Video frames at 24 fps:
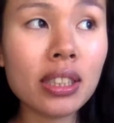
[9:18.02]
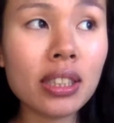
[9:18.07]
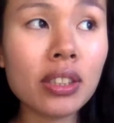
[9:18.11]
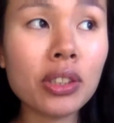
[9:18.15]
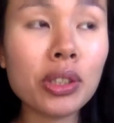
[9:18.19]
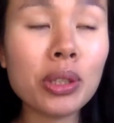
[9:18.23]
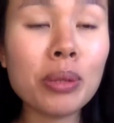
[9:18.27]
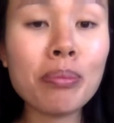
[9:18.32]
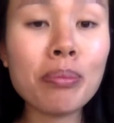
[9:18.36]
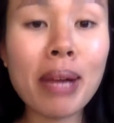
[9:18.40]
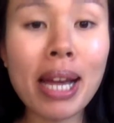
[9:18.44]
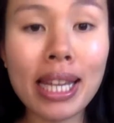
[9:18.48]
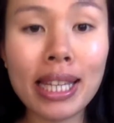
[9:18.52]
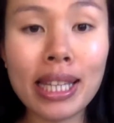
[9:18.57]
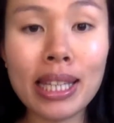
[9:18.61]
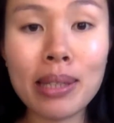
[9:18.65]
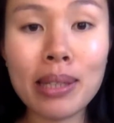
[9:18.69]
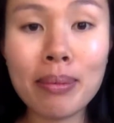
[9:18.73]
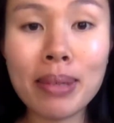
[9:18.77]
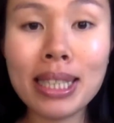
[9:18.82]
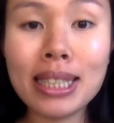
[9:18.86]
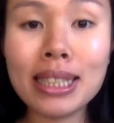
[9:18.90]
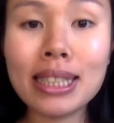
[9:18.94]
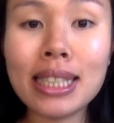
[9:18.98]
You might hear
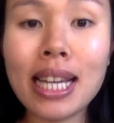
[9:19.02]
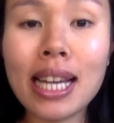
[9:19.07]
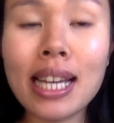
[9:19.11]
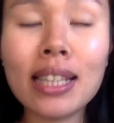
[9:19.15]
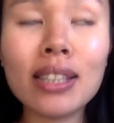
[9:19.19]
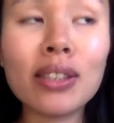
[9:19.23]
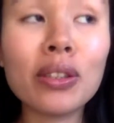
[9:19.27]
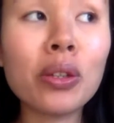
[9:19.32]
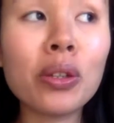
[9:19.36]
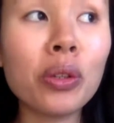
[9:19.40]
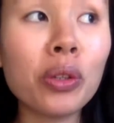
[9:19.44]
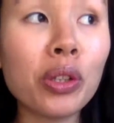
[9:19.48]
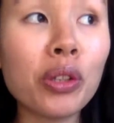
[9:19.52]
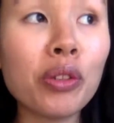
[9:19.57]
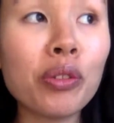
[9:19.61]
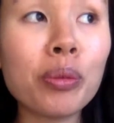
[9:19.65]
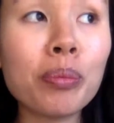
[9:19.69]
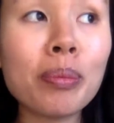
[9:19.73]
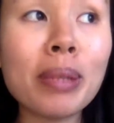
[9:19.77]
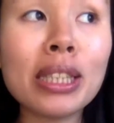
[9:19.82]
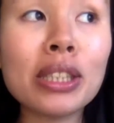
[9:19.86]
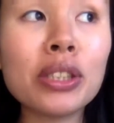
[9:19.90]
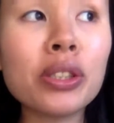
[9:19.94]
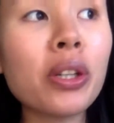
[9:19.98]
my dad calling for
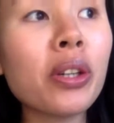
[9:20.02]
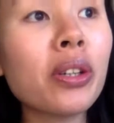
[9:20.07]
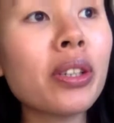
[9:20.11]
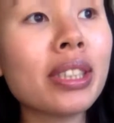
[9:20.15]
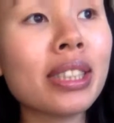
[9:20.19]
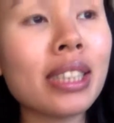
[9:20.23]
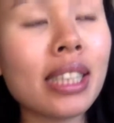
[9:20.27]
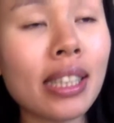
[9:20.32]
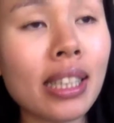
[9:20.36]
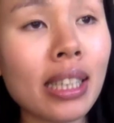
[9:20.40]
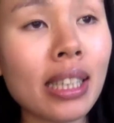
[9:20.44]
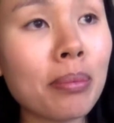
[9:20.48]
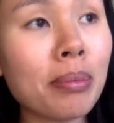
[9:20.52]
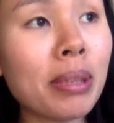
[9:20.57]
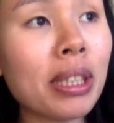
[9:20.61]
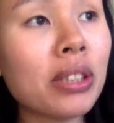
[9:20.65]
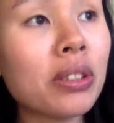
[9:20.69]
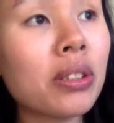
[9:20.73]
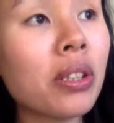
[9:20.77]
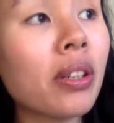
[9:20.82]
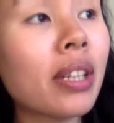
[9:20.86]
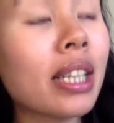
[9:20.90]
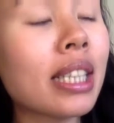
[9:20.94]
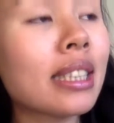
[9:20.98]
my dog because I think my
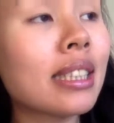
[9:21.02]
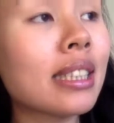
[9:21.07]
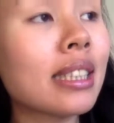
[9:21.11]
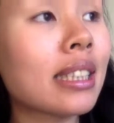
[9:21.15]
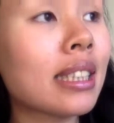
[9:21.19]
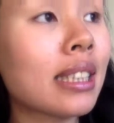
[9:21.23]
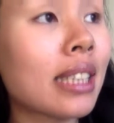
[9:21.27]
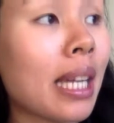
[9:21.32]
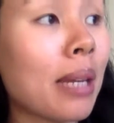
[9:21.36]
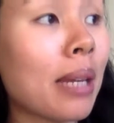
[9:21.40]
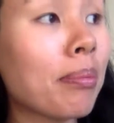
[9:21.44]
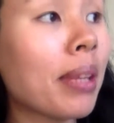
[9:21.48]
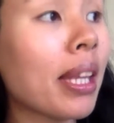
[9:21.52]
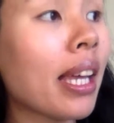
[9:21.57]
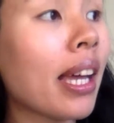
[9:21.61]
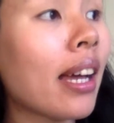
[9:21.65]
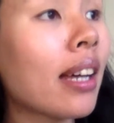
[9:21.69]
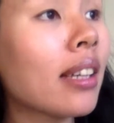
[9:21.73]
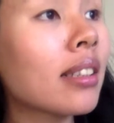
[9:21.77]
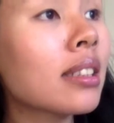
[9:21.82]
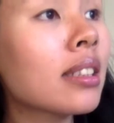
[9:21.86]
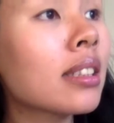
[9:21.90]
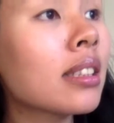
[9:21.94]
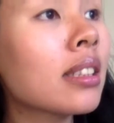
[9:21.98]
dog has escaped the
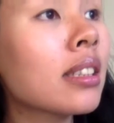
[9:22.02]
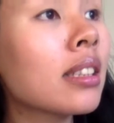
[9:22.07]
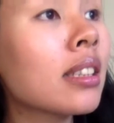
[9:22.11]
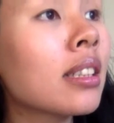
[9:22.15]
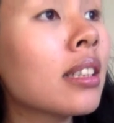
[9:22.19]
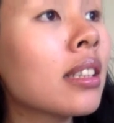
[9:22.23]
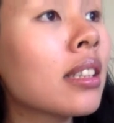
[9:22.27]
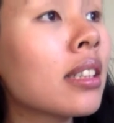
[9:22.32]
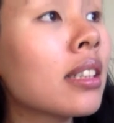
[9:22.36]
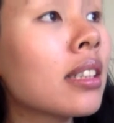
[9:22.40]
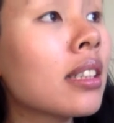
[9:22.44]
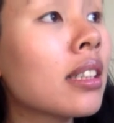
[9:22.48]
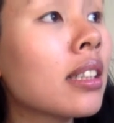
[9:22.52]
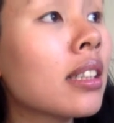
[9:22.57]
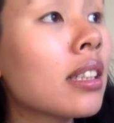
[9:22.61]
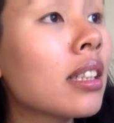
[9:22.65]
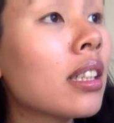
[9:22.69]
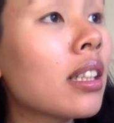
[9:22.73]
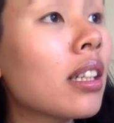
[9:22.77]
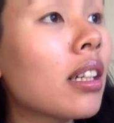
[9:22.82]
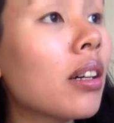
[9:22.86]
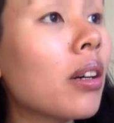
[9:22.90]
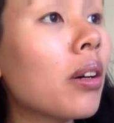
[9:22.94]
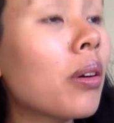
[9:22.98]
house.
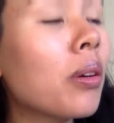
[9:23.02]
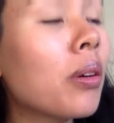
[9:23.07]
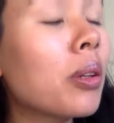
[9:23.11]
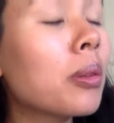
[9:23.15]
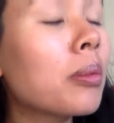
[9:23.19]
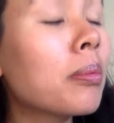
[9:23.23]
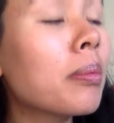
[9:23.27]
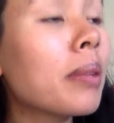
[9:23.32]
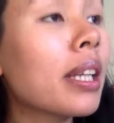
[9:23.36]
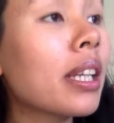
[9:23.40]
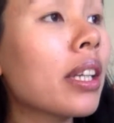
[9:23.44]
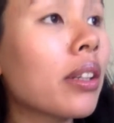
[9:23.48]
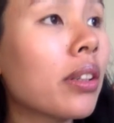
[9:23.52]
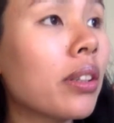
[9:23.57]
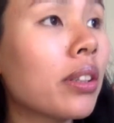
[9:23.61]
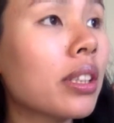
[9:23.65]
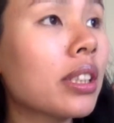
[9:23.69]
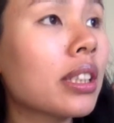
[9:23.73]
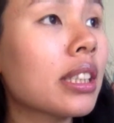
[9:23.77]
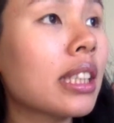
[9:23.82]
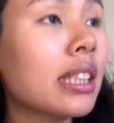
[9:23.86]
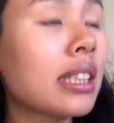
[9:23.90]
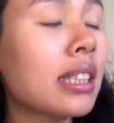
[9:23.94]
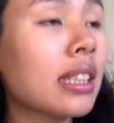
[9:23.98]
Oh my gosh,
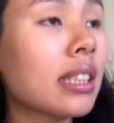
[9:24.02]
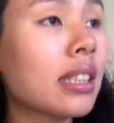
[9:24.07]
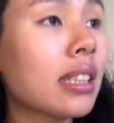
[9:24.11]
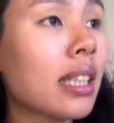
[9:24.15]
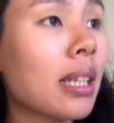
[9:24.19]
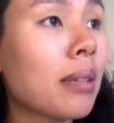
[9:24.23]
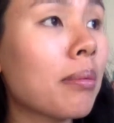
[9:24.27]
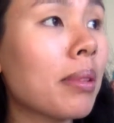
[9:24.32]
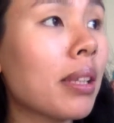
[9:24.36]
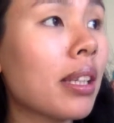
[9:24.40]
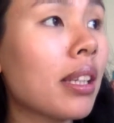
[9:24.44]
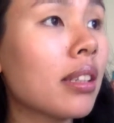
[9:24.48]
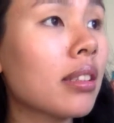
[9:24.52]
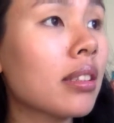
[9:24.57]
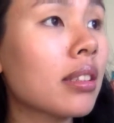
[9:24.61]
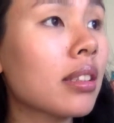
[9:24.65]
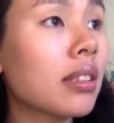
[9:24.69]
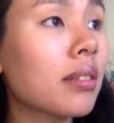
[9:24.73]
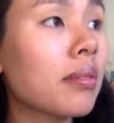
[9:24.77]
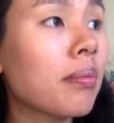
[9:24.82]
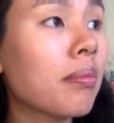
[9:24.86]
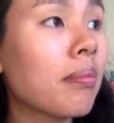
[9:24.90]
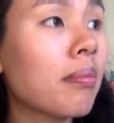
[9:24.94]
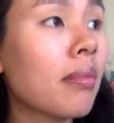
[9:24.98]
she has escaped the
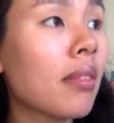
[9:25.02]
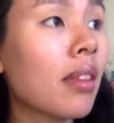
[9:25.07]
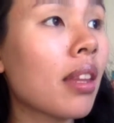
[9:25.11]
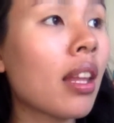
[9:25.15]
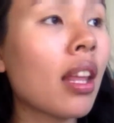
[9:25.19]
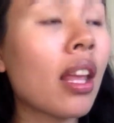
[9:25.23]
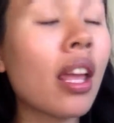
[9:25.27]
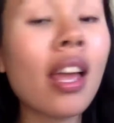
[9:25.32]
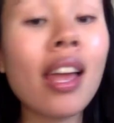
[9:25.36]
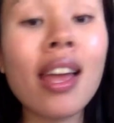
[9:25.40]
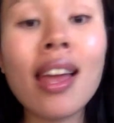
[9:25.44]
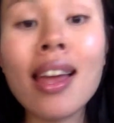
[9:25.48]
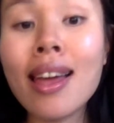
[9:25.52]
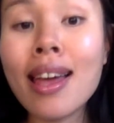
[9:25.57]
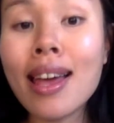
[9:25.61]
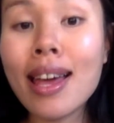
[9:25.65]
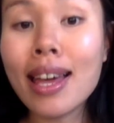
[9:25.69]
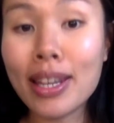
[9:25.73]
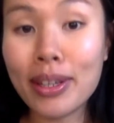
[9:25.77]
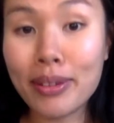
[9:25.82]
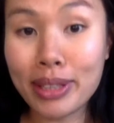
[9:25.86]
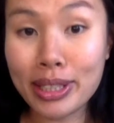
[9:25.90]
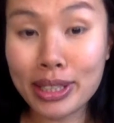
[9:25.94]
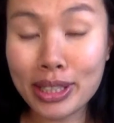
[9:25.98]
house.
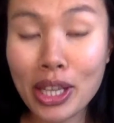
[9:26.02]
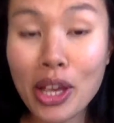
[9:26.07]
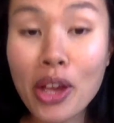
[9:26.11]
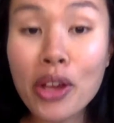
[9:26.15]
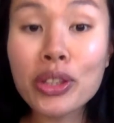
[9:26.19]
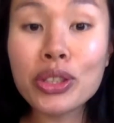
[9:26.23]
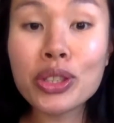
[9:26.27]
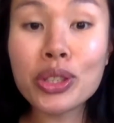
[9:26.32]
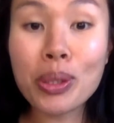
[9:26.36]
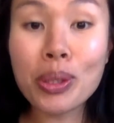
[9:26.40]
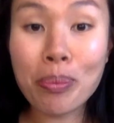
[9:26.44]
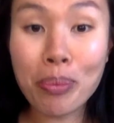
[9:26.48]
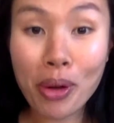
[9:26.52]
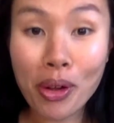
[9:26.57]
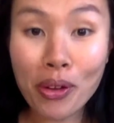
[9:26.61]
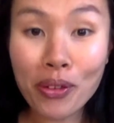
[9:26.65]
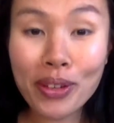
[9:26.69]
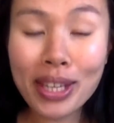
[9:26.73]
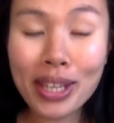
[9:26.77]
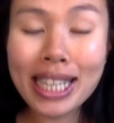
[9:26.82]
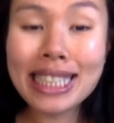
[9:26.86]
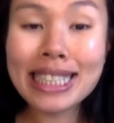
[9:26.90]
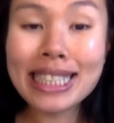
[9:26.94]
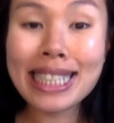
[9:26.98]
Anyways, so the
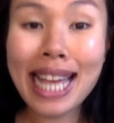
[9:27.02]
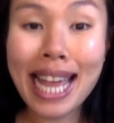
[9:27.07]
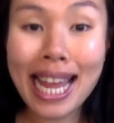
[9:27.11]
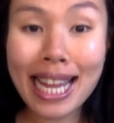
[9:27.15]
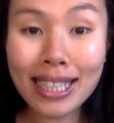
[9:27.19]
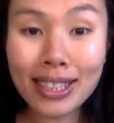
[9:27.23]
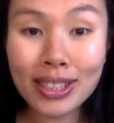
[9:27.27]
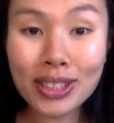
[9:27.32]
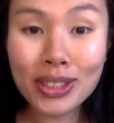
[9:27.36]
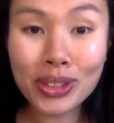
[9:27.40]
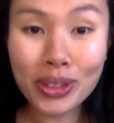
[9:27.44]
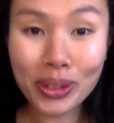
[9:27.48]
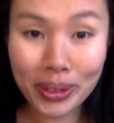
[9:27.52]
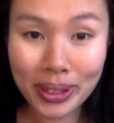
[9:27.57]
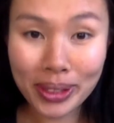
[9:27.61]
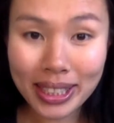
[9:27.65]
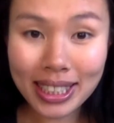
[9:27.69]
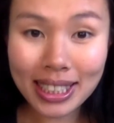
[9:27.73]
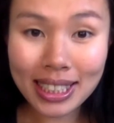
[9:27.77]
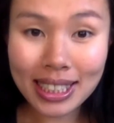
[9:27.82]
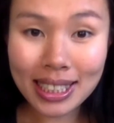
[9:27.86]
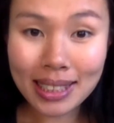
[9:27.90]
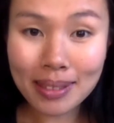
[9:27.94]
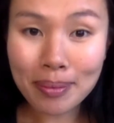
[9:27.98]
profit is
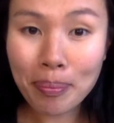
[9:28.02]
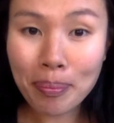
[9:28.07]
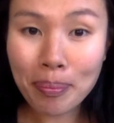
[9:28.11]
$8